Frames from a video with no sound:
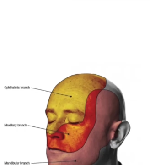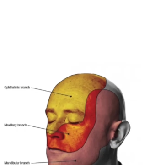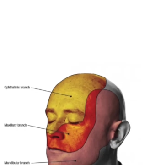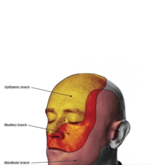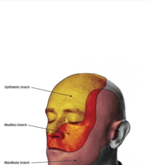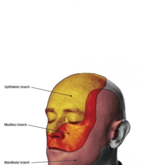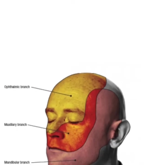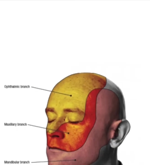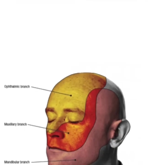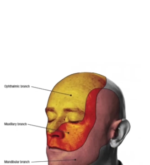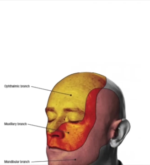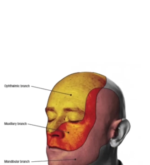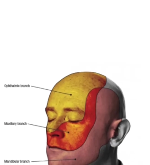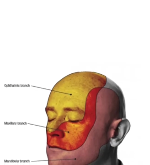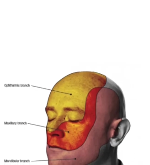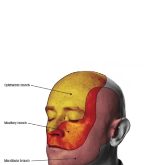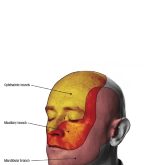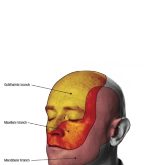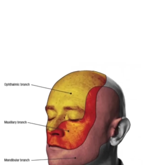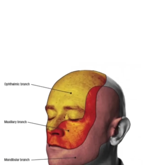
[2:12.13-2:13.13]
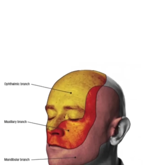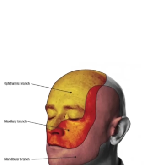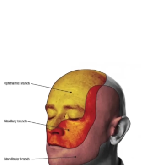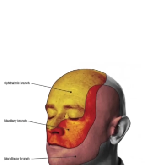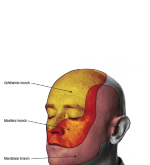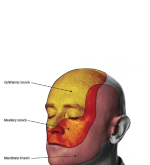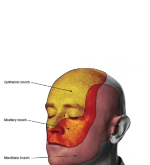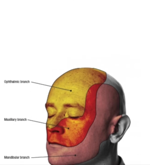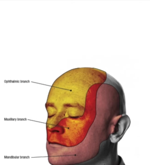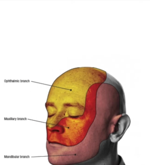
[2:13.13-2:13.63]

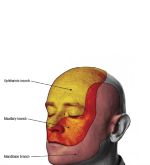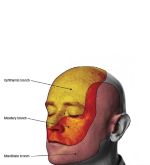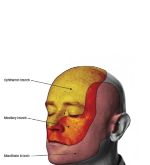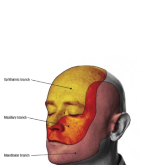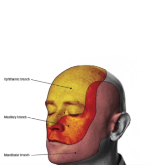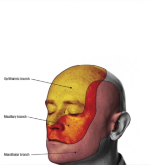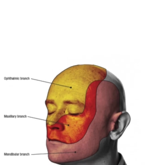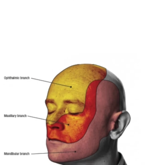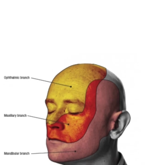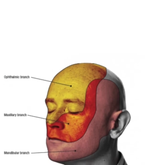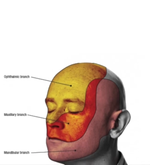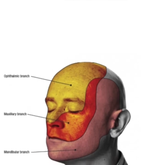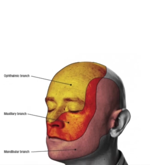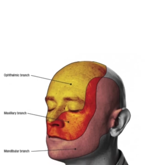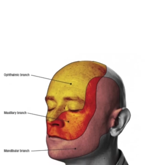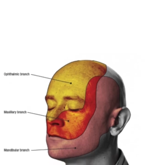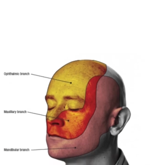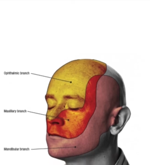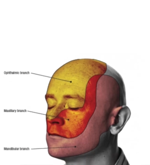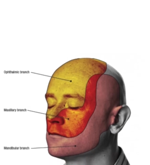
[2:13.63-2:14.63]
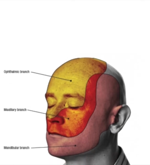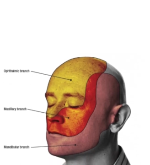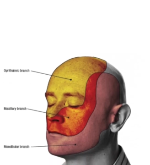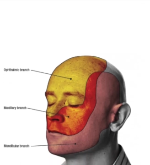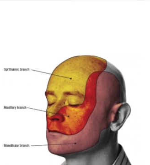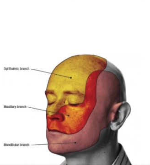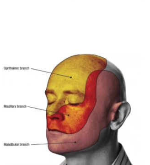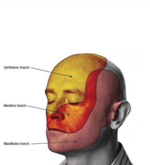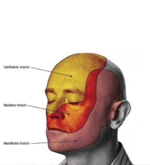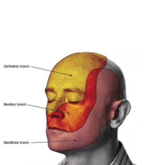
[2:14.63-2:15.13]

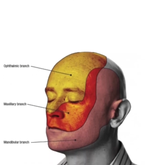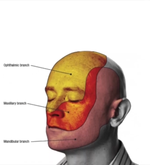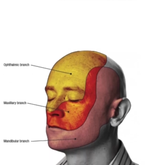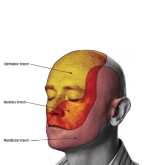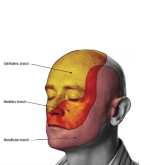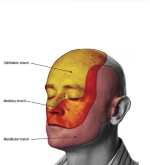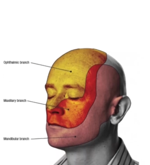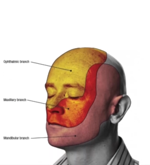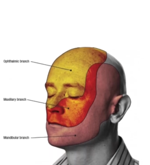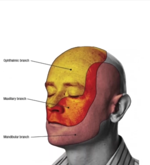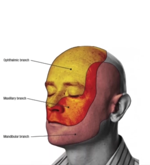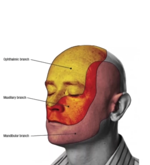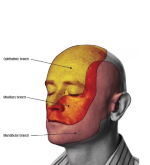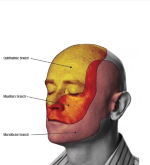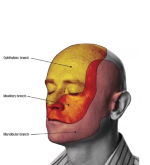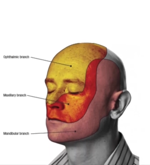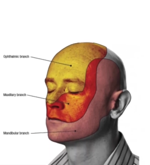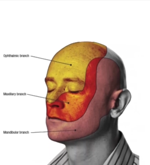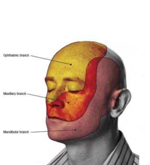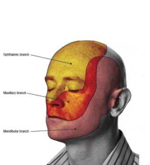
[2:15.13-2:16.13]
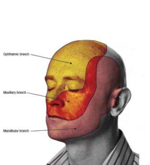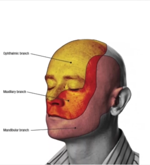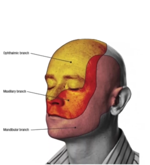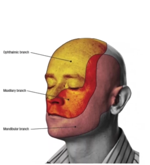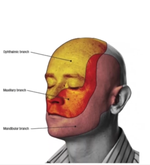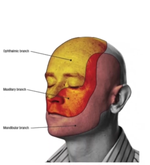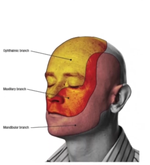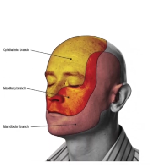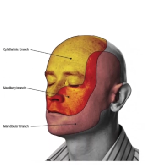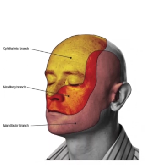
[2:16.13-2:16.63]

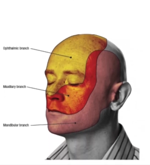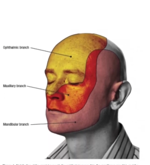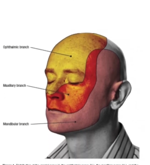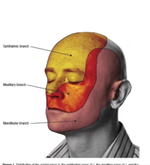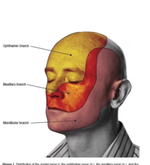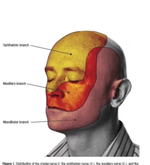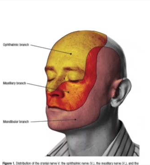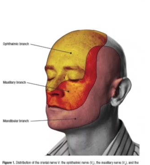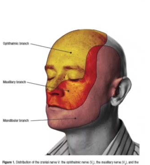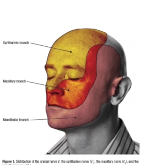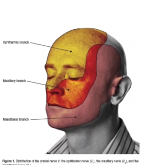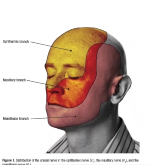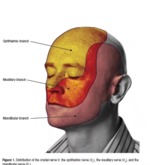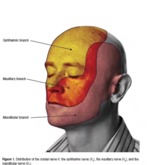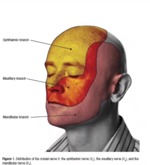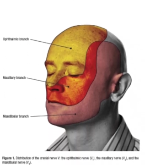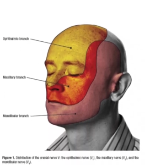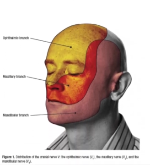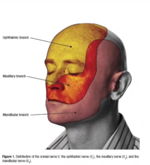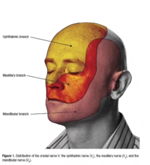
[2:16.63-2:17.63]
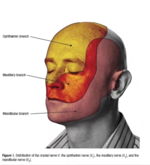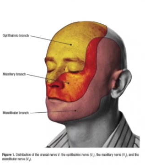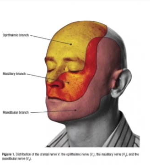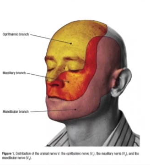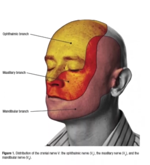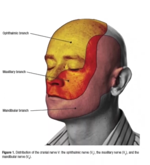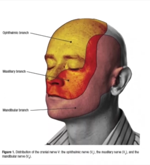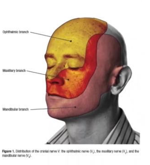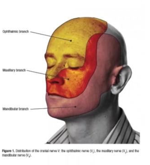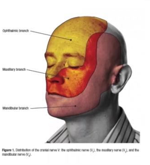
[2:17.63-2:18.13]

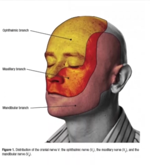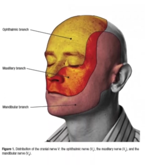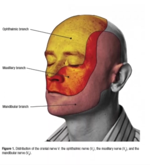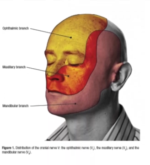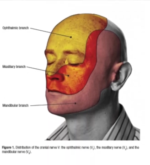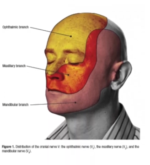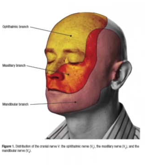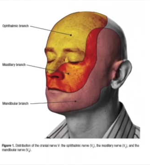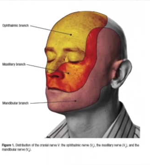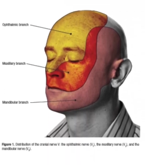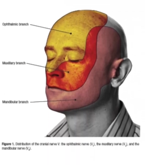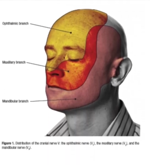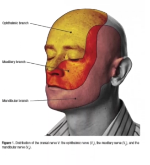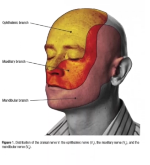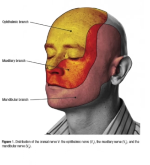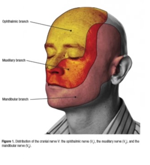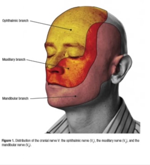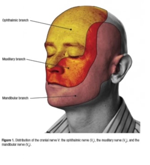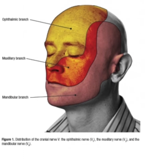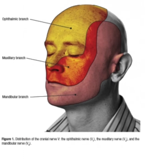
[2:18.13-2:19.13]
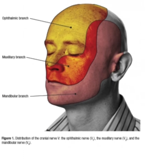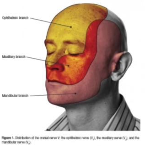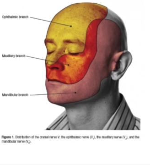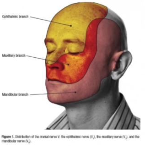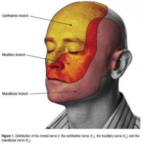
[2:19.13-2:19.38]
Nothing is said.